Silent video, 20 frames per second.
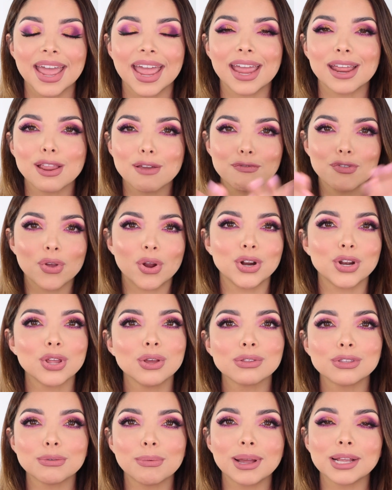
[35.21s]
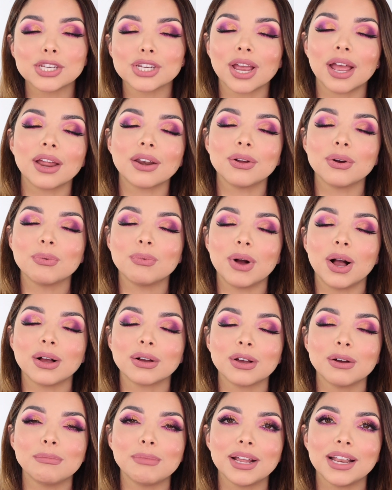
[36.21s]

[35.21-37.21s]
And if you are new to my channel, welcome.